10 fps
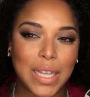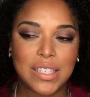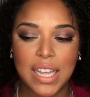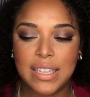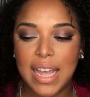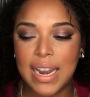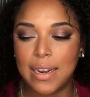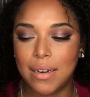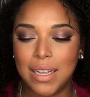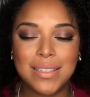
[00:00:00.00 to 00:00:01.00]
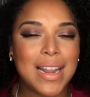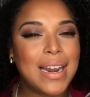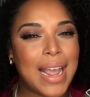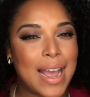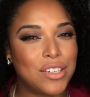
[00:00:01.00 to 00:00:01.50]
it's like that it's
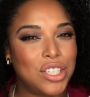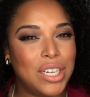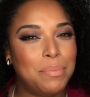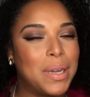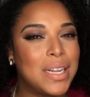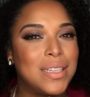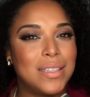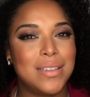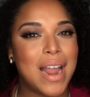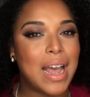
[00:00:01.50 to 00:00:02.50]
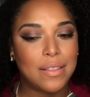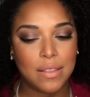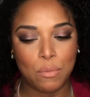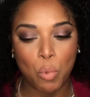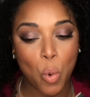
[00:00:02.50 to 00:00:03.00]
not ashy but it's not
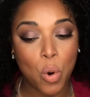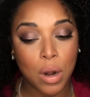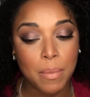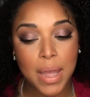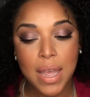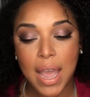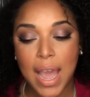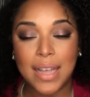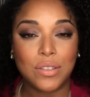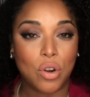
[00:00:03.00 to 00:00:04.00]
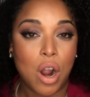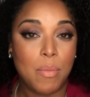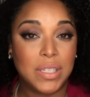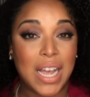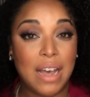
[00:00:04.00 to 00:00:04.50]
warm as the
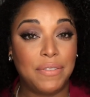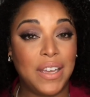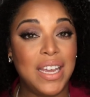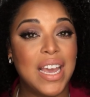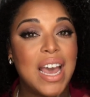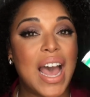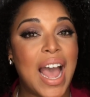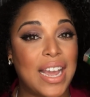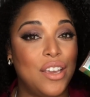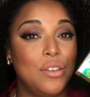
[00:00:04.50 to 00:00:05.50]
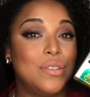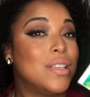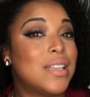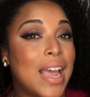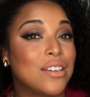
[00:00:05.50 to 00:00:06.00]
caramel toffee I can use this